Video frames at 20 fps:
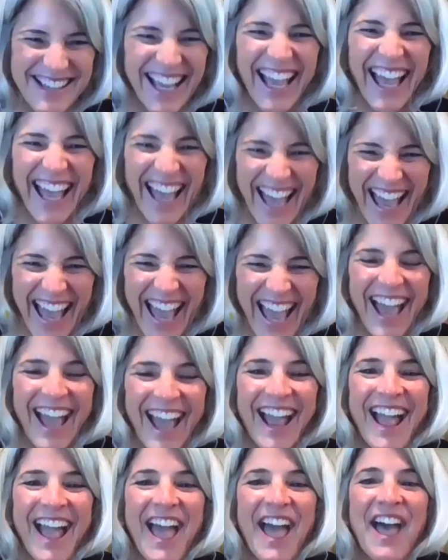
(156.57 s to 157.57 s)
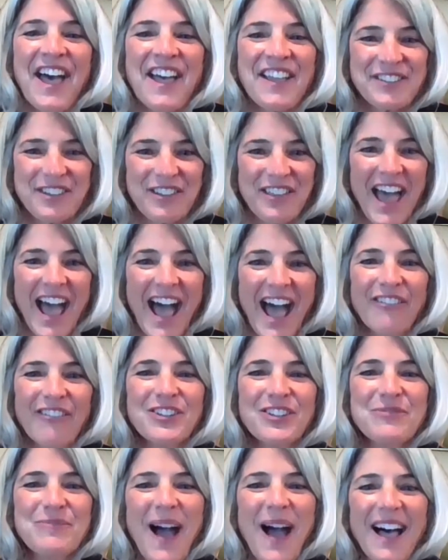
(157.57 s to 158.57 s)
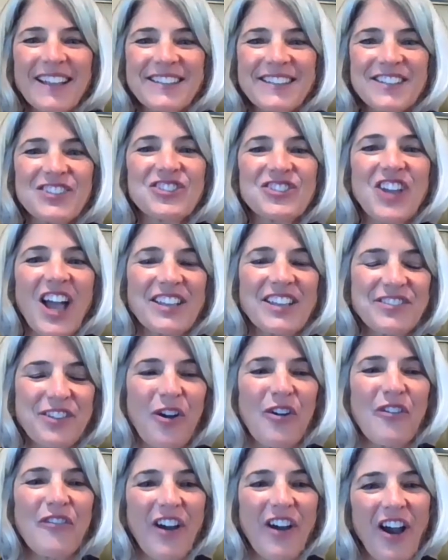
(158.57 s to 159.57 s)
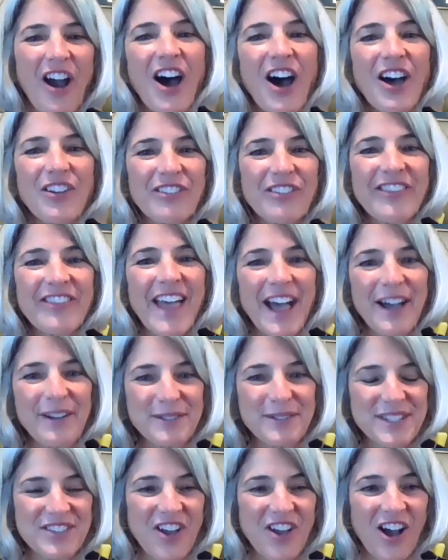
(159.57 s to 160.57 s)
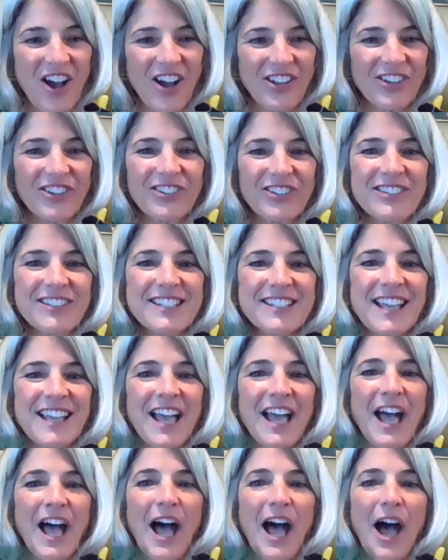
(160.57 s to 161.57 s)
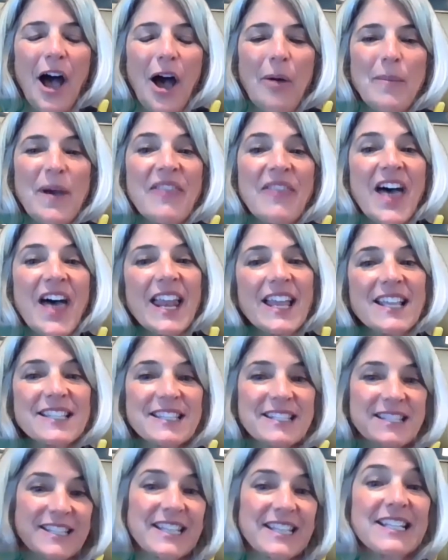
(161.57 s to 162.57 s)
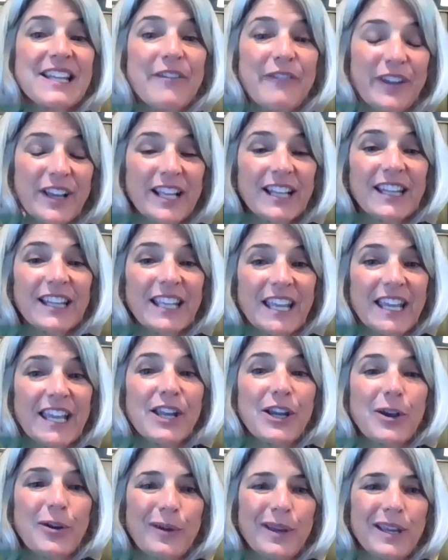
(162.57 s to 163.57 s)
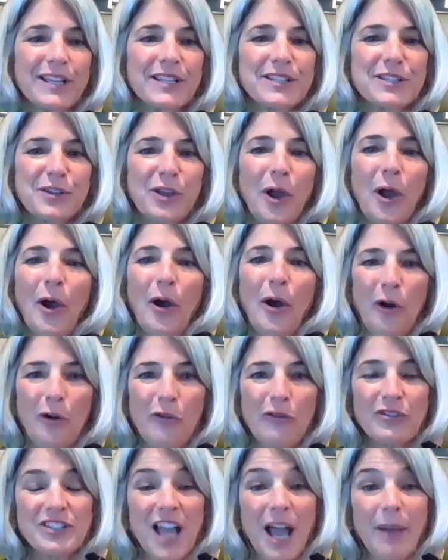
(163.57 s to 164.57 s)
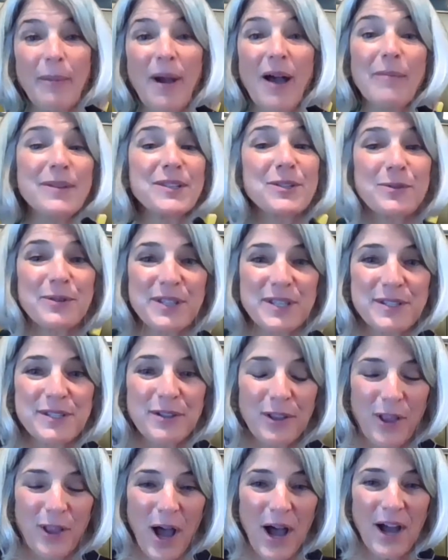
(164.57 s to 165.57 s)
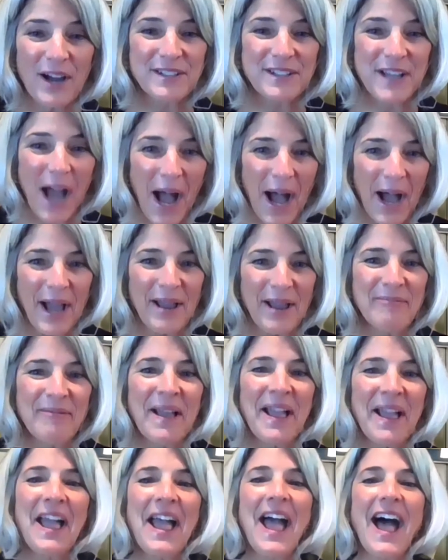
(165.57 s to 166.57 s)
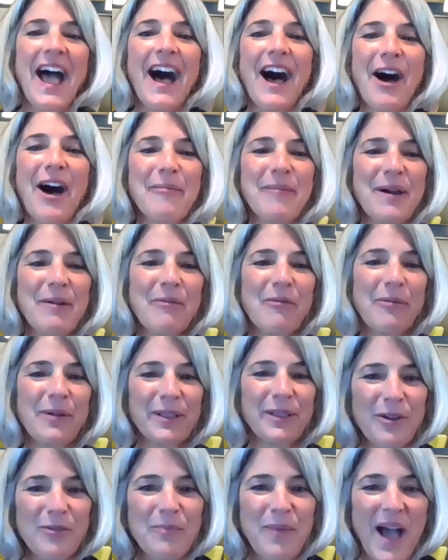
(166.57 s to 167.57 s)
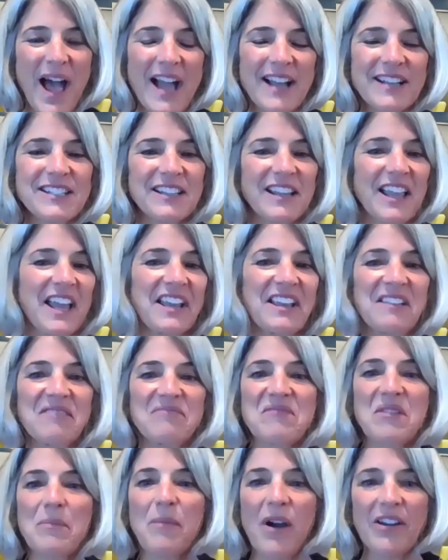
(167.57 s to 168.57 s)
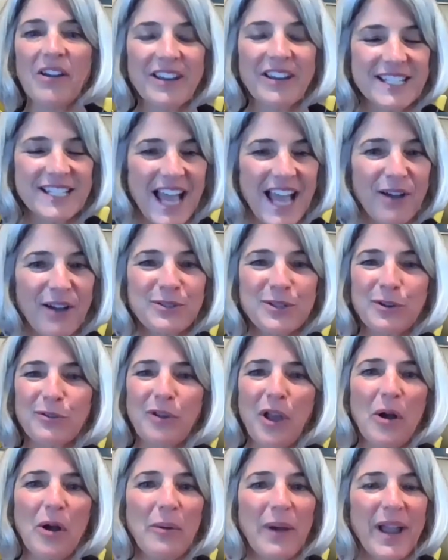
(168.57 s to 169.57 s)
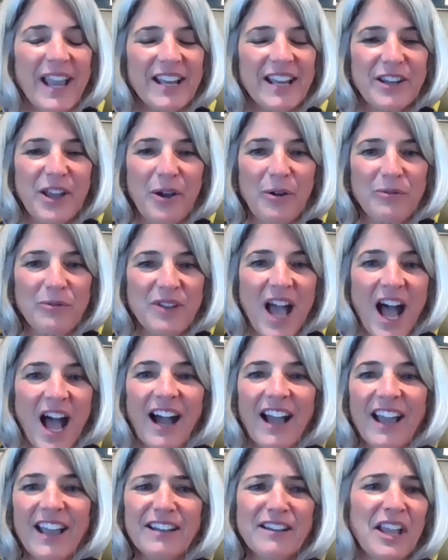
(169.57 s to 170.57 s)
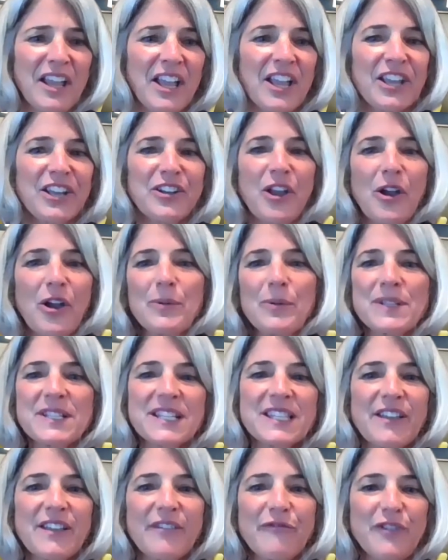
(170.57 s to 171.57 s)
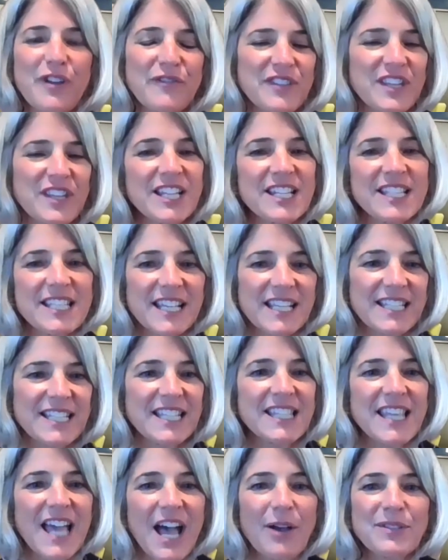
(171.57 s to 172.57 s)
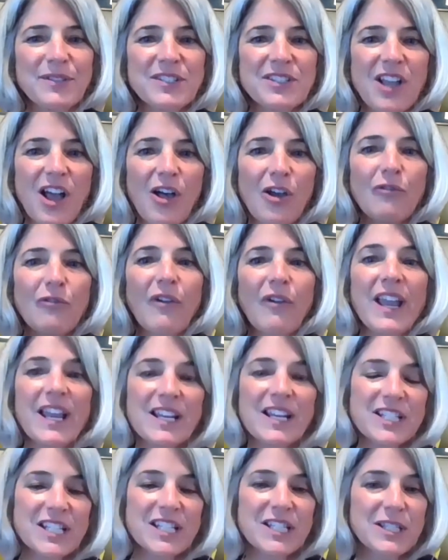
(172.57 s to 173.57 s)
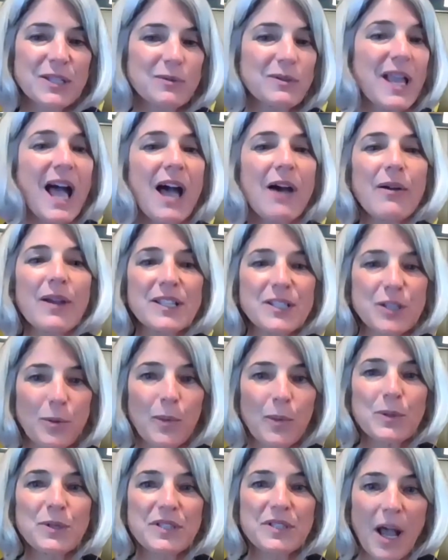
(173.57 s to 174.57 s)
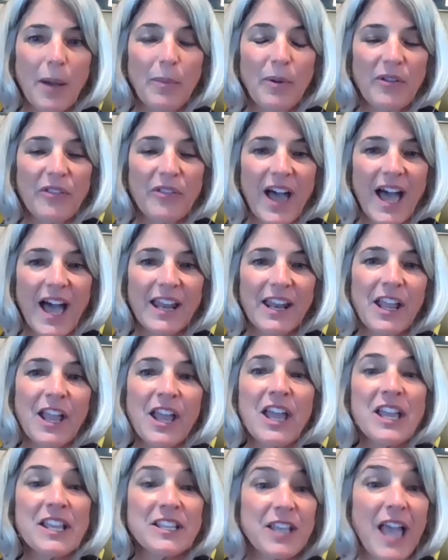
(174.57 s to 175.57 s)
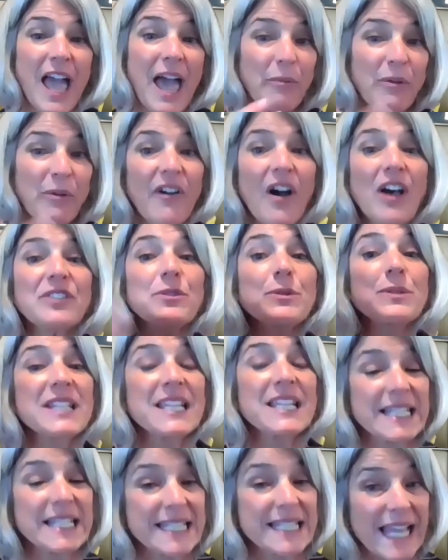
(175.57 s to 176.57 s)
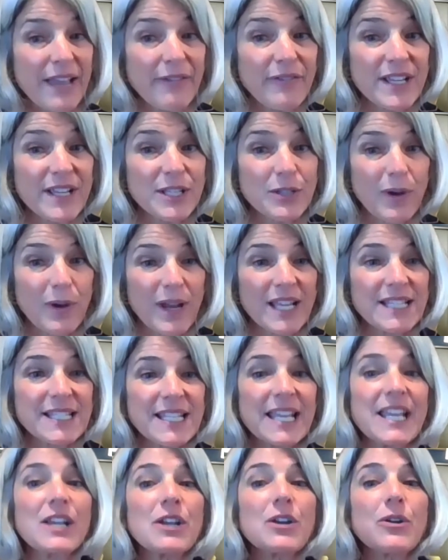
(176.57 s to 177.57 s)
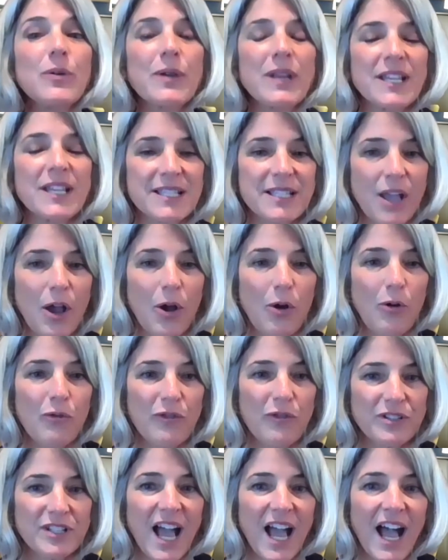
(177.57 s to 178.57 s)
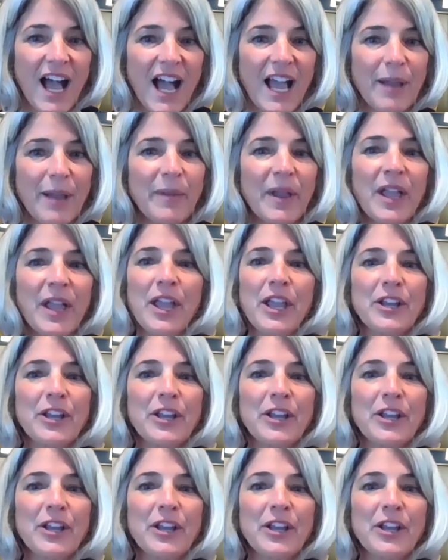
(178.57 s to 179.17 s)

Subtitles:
So the average balance is just over $100,000, and that has significantly increased over time. I've been doing this a long time, and when we look back to like the market downturn 08 and 09, it was in the $50,000 to $60,000 range, and so now it's almost double that. And we've also seen savings rates increase over time.